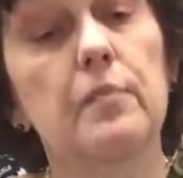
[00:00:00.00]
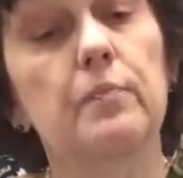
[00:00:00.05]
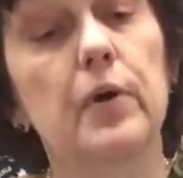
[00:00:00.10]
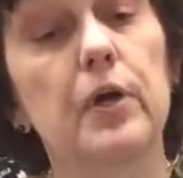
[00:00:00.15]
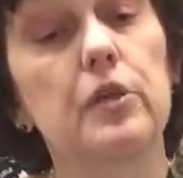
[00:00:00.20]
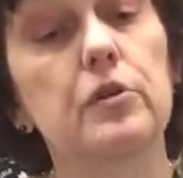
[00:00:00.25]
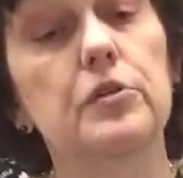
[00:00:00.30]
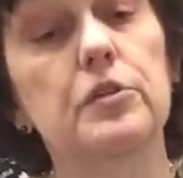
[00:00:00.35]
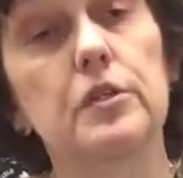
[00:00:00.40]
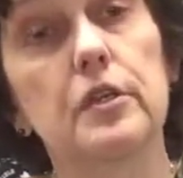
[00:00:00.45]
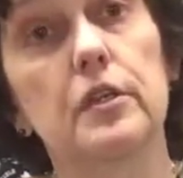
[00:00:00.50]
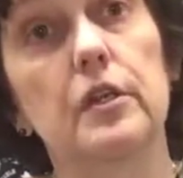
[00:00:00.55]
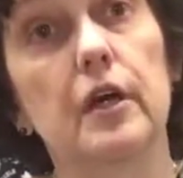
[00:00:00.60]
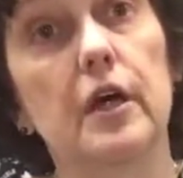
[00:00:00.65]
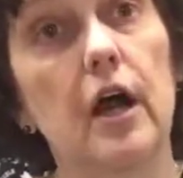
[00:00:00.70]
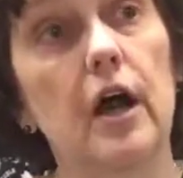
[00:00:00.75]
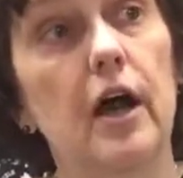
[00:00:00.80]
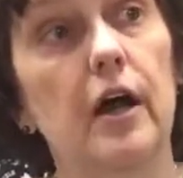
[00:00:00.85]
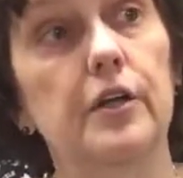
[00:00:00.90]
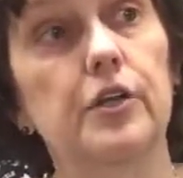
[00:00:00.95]
but you see the
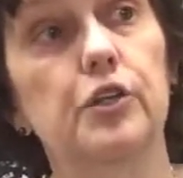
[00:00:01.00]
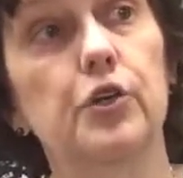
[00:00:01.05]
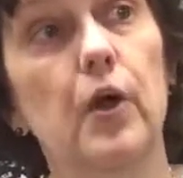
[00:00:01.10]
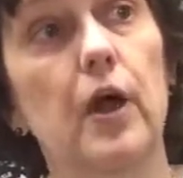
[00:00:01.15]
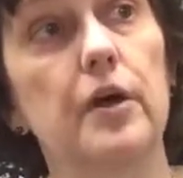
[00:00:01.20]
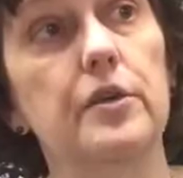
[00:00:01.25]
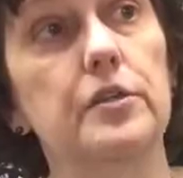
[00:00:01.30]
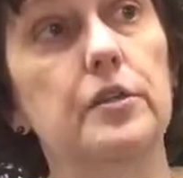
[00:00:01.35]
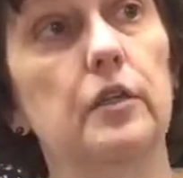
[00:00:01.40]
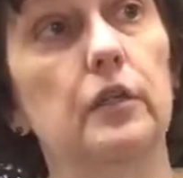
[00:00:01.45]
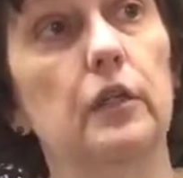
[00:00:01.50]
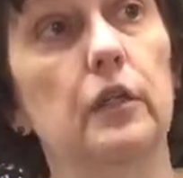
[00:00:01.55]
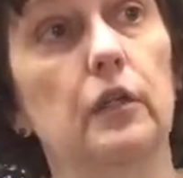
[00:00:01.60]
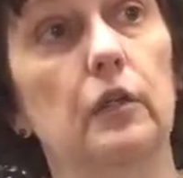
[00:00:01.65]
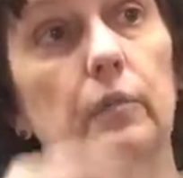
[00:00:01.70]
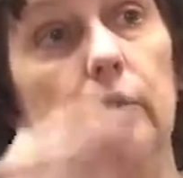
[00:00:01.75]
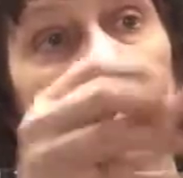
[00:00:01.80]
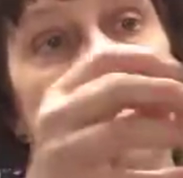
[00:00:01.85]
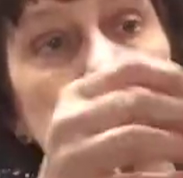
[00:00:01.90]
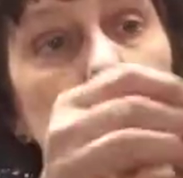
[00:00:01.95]
contrast a
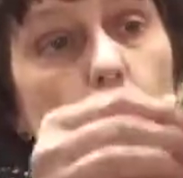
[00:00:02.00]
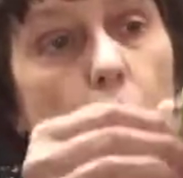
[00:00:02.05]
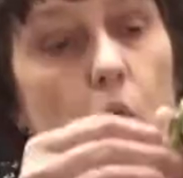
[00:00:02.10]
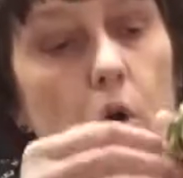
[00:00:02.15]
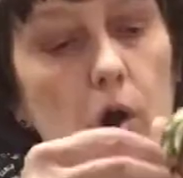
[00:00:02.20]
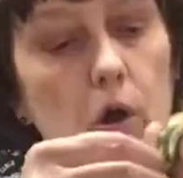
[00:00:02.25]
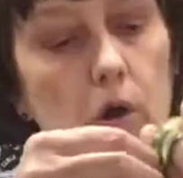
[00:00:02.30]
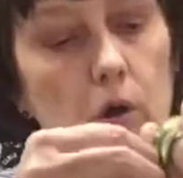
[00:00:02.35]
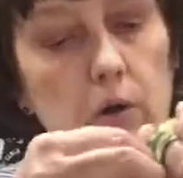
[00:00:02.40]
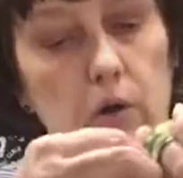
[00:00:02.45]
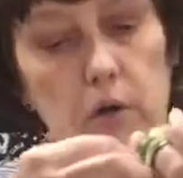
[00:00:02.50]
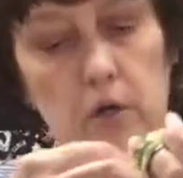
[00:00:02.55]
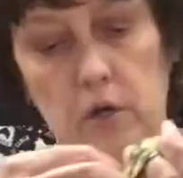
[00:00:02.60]
little bit more.